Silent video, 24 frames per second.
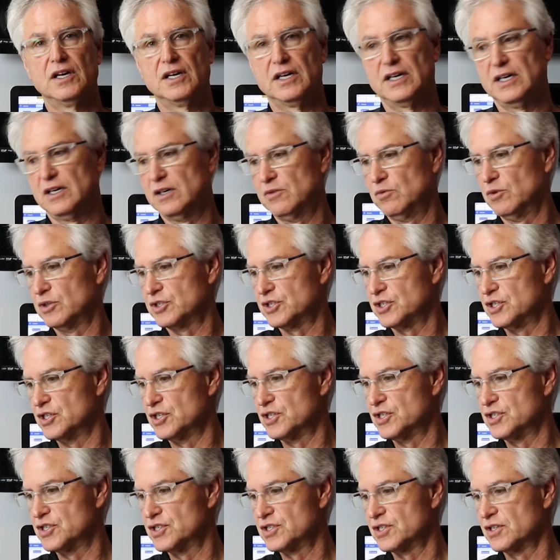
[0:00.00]
which
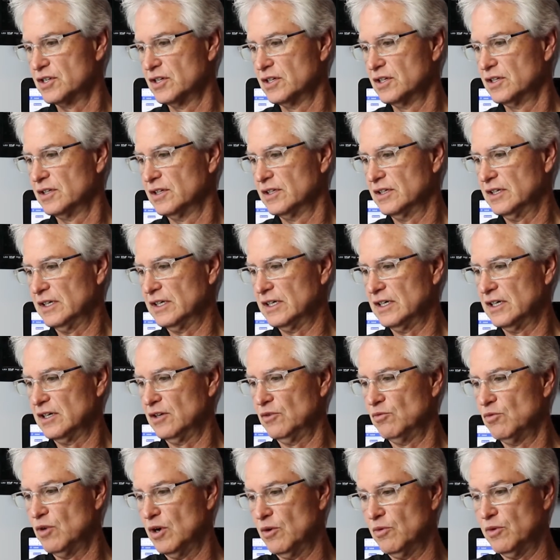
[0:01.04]
is
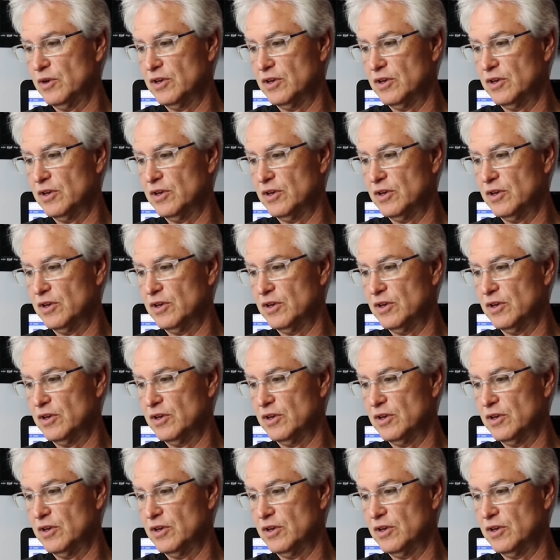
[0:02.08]
what